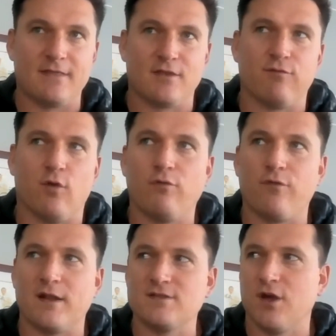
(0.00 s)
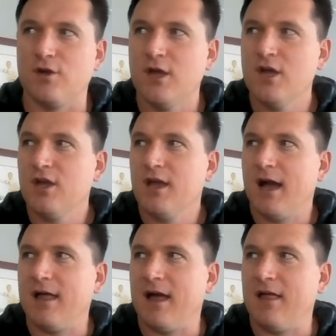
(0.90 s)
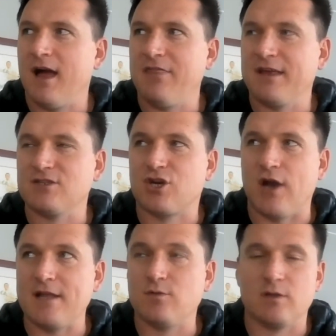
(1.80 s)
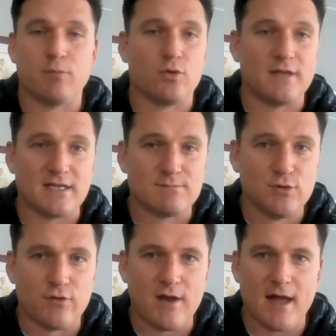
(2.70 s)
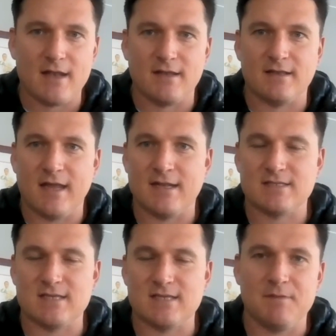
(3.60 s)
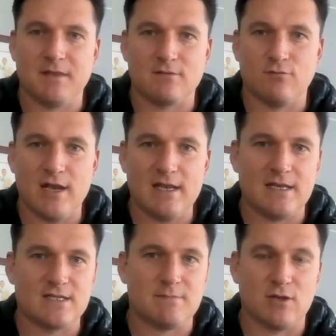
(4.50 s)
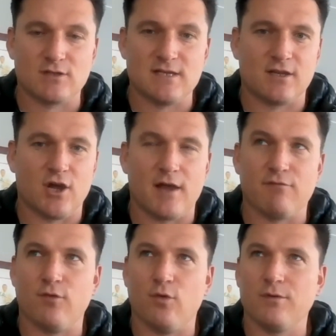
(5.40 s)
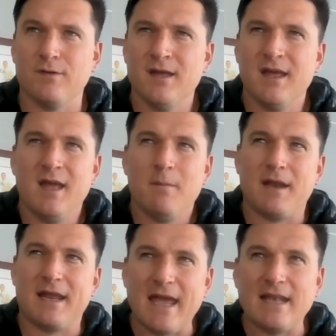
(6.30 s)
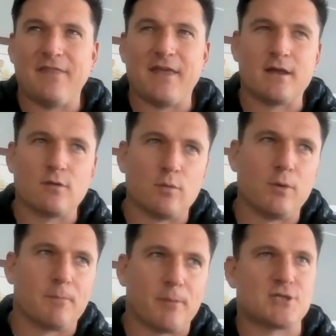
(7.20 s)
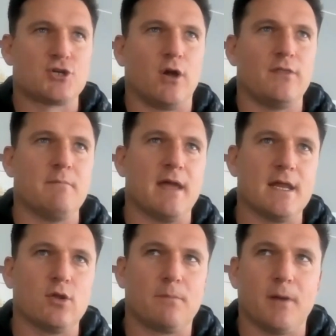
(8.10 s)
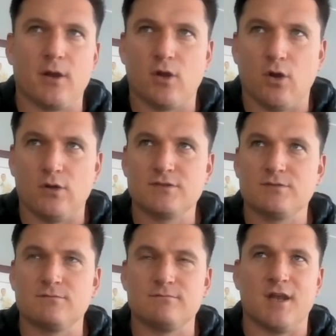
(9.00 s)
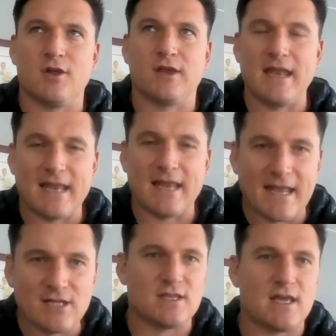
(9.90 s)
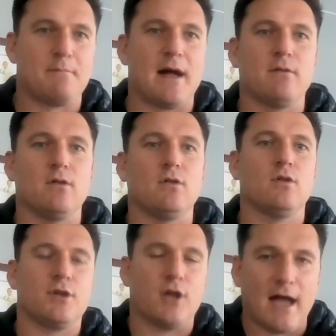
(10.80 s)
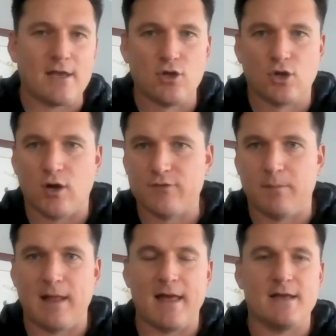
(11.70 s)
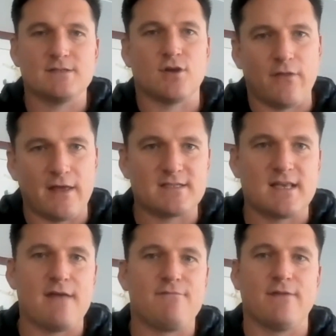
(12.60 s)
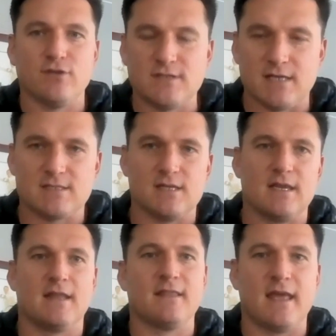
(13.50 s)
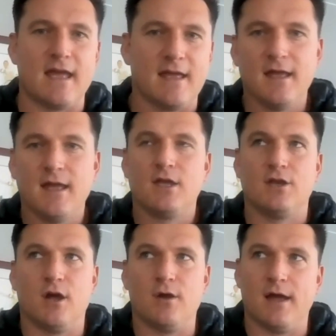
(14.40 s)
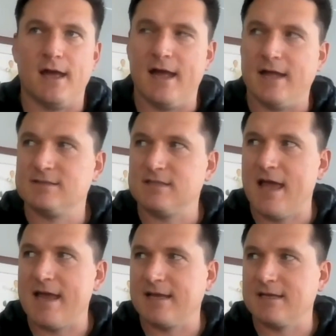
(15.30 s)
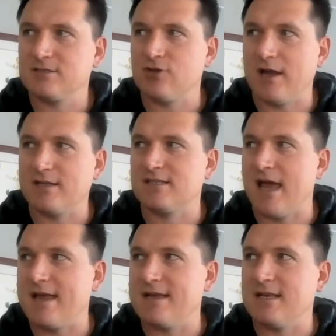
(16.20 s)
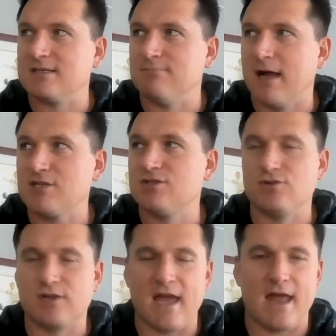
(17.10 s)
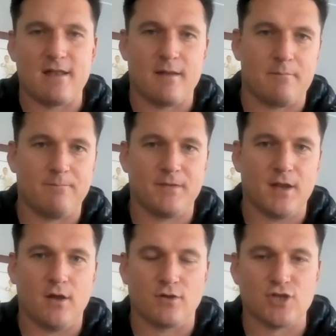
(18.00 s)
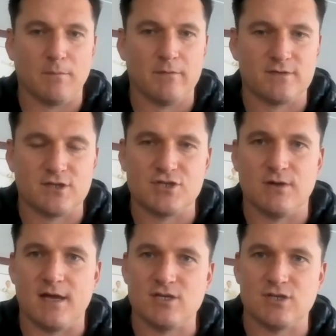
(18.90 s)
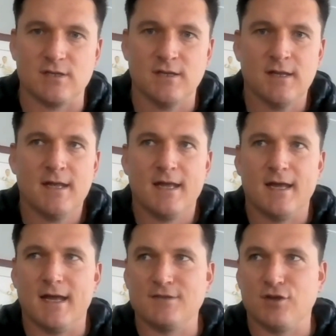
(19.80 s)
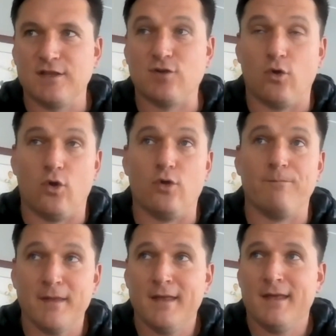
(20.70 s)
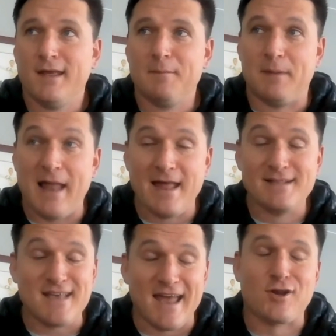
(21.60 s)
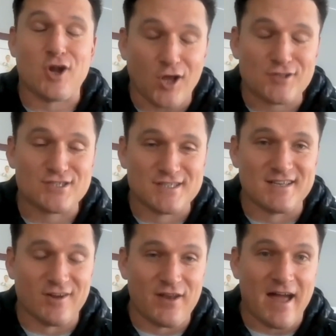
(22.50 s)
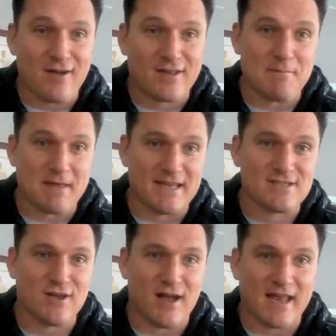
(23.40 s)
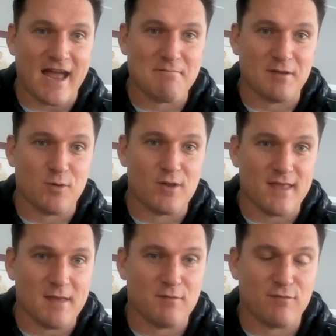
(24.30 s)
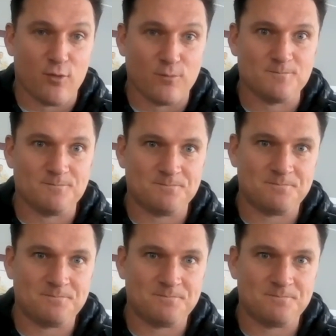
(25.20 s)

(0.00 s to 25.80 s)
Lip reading: at the forefront. So I think it's great when the ball does move around, and it's something that really needs to be looked at going forward. But again, I think it will put pressure on the medical protocols, getting into that bubble, how you look after players. Are they safe? Have you tested in there? And trying to stay as much as you can, on top of the situation. So these are all plans and costs that are now coming into our game that weren't there before.